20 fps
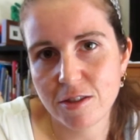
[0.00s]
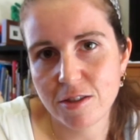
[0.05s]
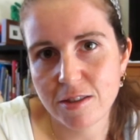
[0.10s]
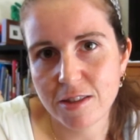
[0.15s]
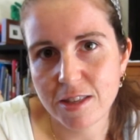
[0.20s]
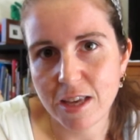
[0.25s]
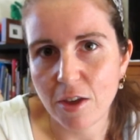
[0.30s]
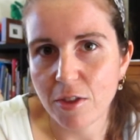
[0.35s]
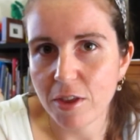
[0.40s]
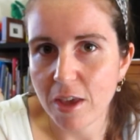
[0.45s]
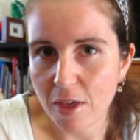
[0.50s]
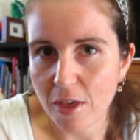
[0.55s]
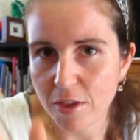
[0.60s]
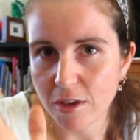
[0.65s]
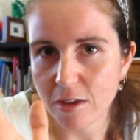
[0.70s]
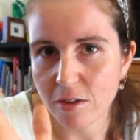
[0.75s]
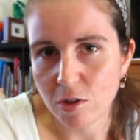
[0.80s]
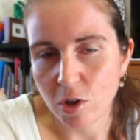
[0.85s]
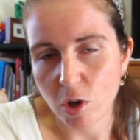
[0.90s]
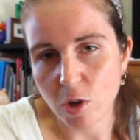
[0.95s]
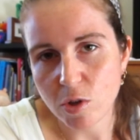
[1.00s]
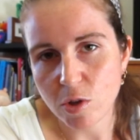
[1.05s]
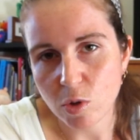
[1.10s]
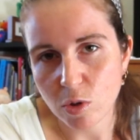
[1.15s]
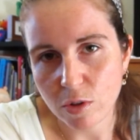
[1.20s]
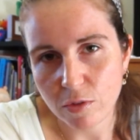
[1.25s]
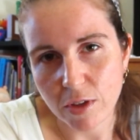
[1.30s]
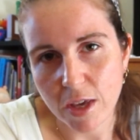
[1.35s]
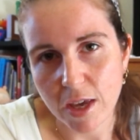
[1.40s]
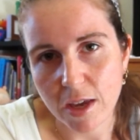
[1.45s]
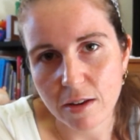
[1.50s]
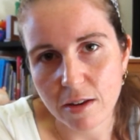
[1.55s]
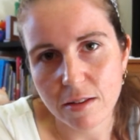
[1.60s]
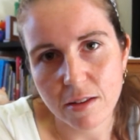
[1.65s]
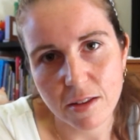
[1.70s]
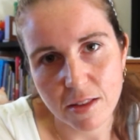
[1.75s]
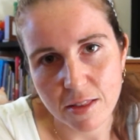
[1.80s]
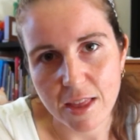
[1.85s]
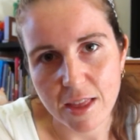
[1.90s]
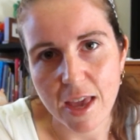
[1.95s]
tell the other, sort of get
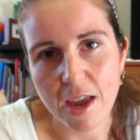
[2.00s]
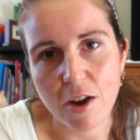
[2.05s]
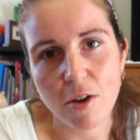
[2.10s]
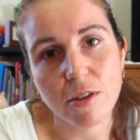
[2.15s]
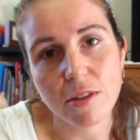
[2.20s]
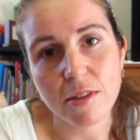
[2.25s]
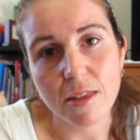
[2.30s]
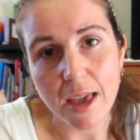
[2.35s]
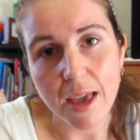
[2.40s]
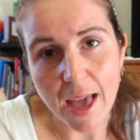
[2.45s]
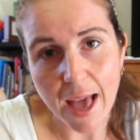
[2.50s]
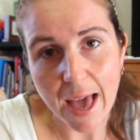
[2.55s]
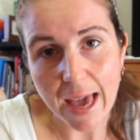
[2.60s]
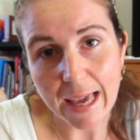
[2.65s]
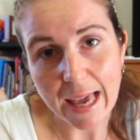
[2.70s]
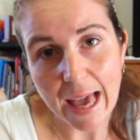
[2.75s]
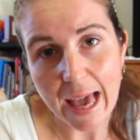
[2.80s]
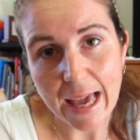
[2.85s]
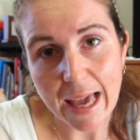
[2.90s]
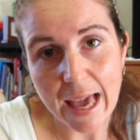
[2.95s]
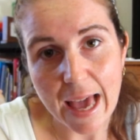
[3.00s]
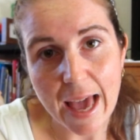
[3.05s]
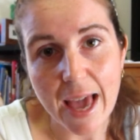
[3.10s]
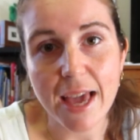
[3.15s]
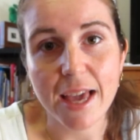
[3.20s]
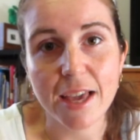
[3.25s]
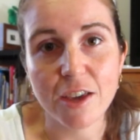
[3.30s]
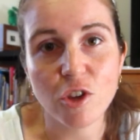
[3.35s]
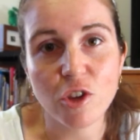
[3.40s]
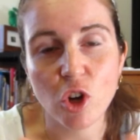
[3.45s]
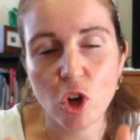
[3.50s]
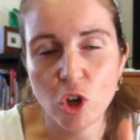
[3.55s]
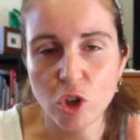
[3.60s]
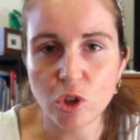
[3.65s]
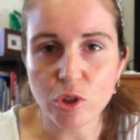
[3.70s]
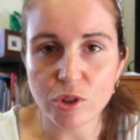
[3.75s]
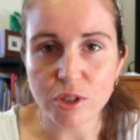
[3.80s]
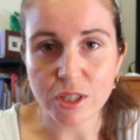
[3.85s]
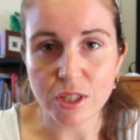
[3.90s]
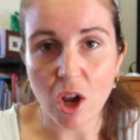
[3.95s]
there and say, hey,
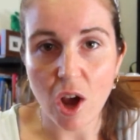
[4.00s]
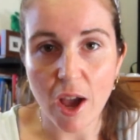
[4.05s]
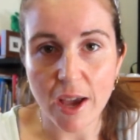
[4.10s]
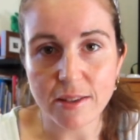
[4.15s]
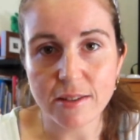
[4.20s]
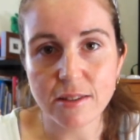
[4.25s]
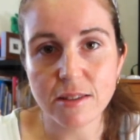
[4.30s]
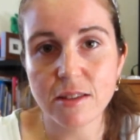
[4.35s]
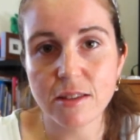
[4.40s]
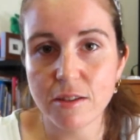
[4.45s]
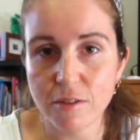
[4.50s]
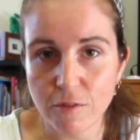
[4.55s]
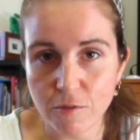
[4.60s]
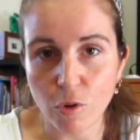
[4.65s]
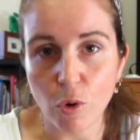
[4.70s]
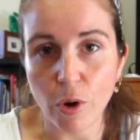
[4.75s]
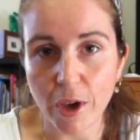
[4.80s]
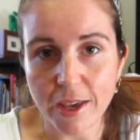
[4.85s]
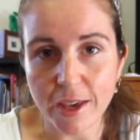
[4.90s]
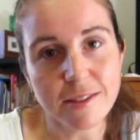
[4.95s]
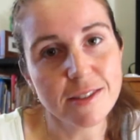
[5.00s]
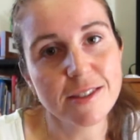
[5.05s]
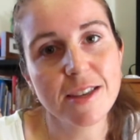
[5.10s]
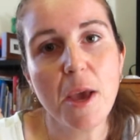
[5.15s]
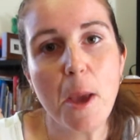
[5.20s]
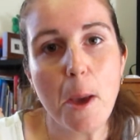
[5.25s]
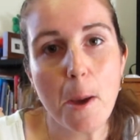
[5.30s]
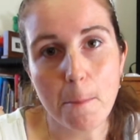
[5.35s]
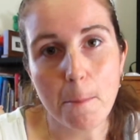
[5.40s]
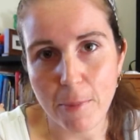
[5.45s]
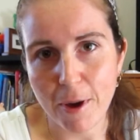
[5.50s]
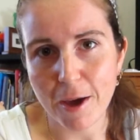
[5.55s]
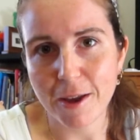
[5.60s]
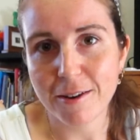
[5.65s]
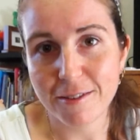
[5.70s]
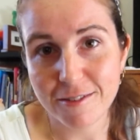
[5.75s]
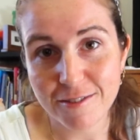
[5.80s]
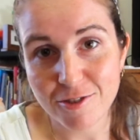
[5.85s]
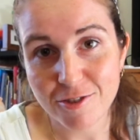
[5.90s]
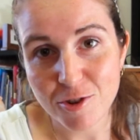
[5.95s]
use a nice voice, but
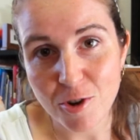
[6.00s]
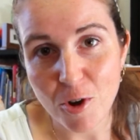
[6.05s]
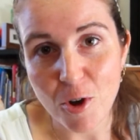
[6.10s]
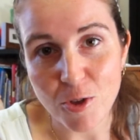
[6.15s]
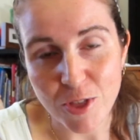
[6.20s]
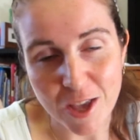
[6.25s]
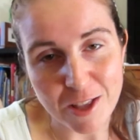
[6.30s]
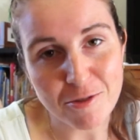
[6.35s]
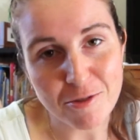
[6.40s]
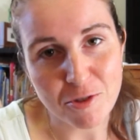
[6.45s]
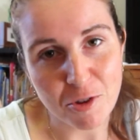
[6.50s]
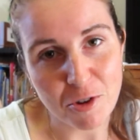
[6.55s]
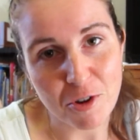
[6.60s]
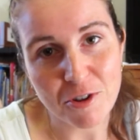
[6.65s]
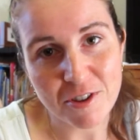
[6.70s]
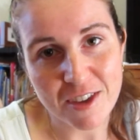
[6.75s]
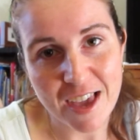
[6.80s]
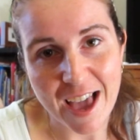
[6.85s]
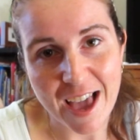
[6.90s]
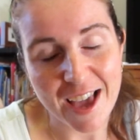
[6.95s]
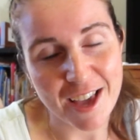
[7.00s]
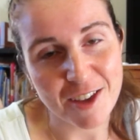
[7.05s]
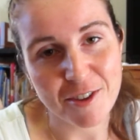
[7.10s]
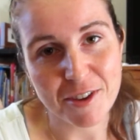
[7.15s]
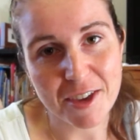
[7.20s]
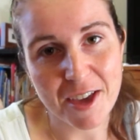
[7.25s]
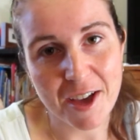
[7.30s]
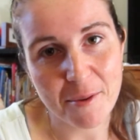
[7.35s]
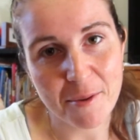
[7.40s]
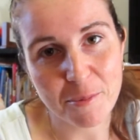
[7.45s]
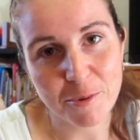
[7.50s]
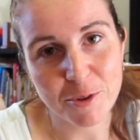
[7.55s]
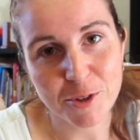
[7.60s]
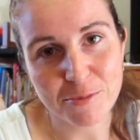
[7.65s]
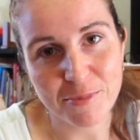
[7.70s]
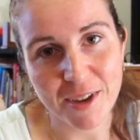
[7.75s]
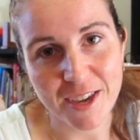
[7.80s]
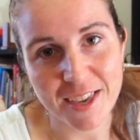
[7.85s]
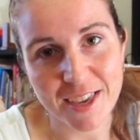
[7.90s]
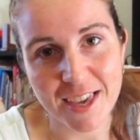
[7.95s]
no, that's not okay. You can't push
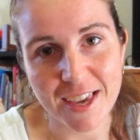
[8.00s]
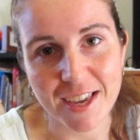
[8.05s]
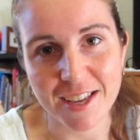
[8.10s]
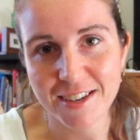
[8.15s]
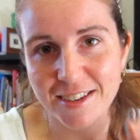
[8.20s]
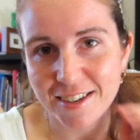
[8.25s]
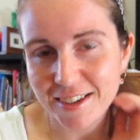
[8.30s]
my kid.